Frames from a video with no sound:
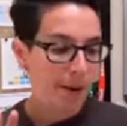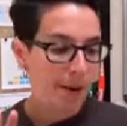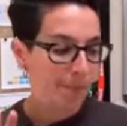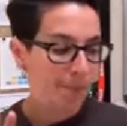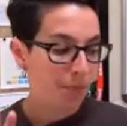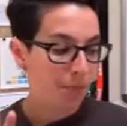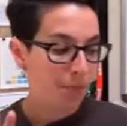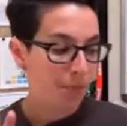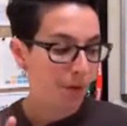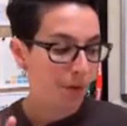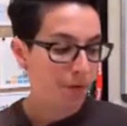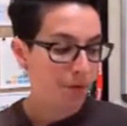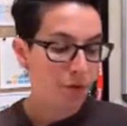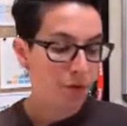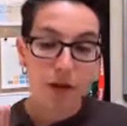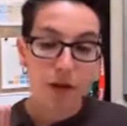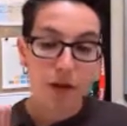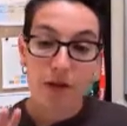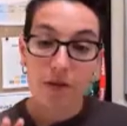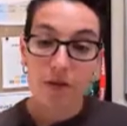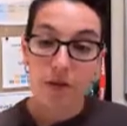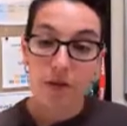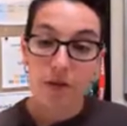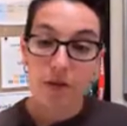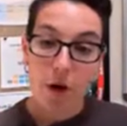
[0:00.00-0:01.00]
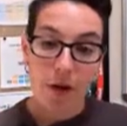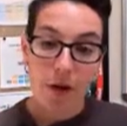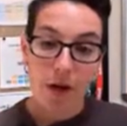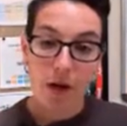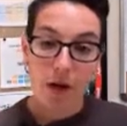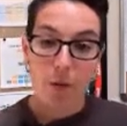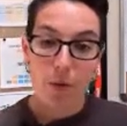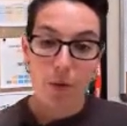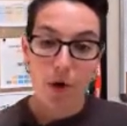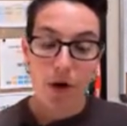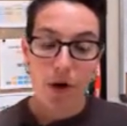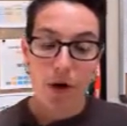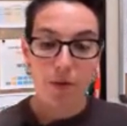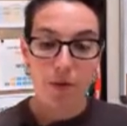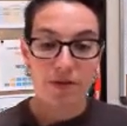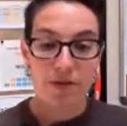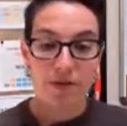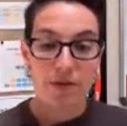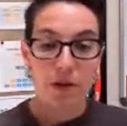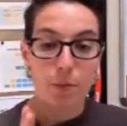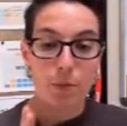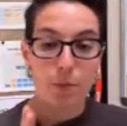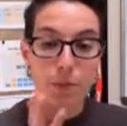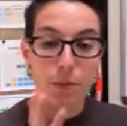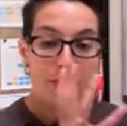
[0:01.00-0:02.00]
screens going where you can see
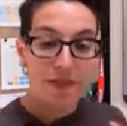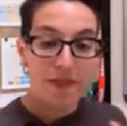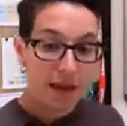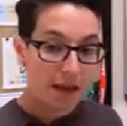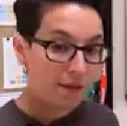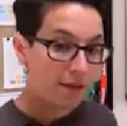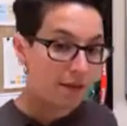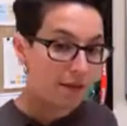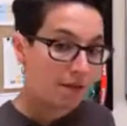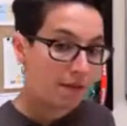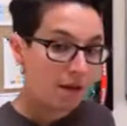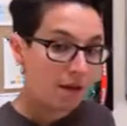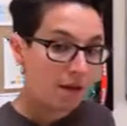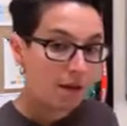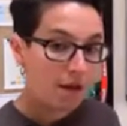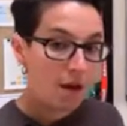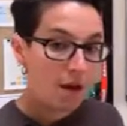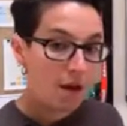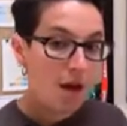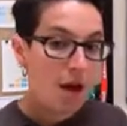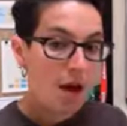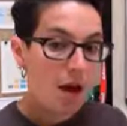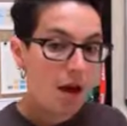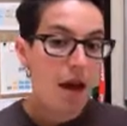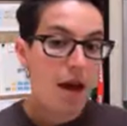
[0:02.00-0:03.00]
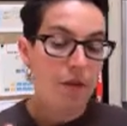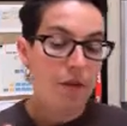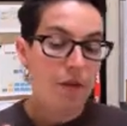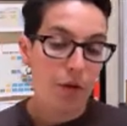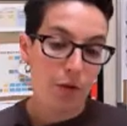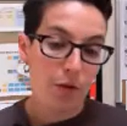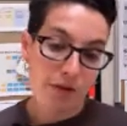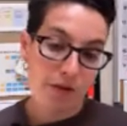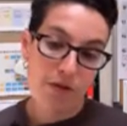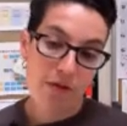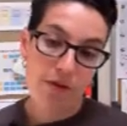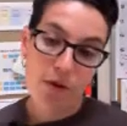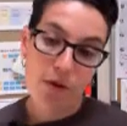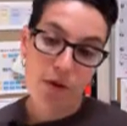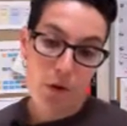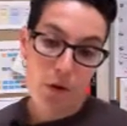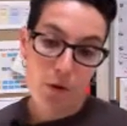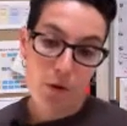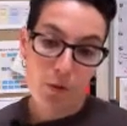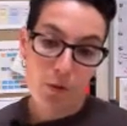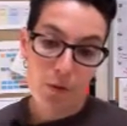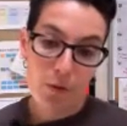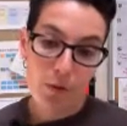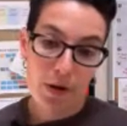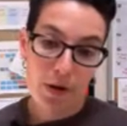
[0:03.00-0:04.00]
what they see and then you can see your own
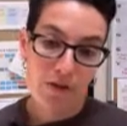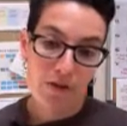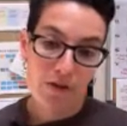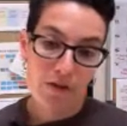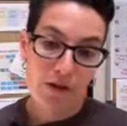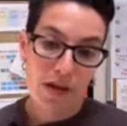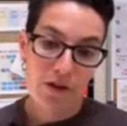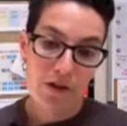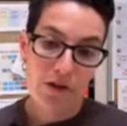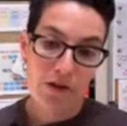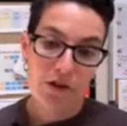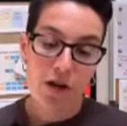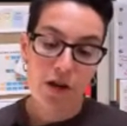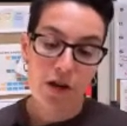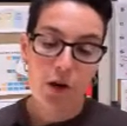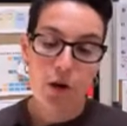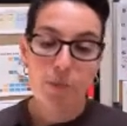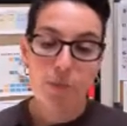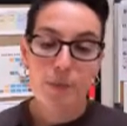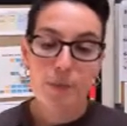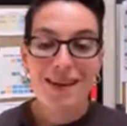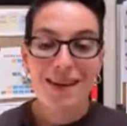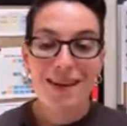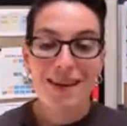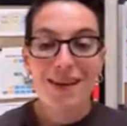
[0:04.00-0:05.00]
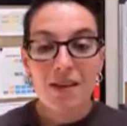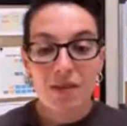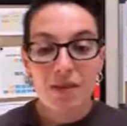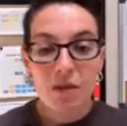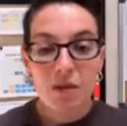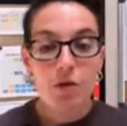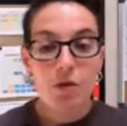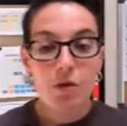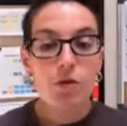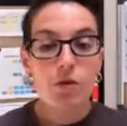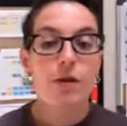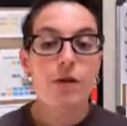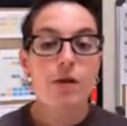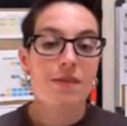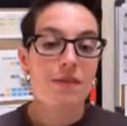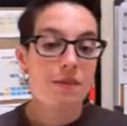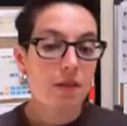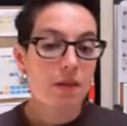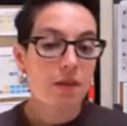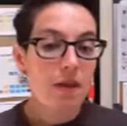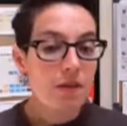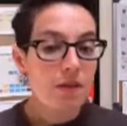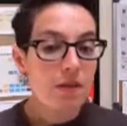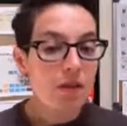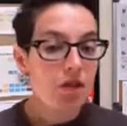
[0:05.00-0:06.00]
presentation, it'll be easier so you can see
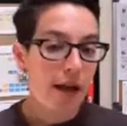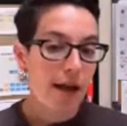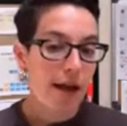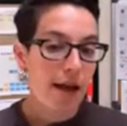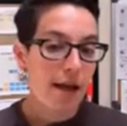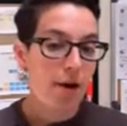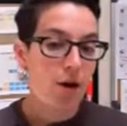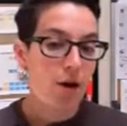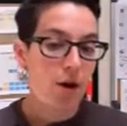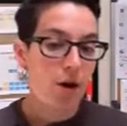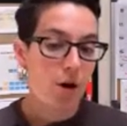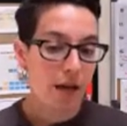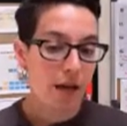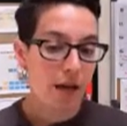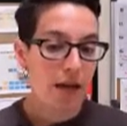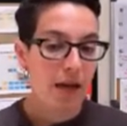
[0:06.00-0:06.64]
the chat going.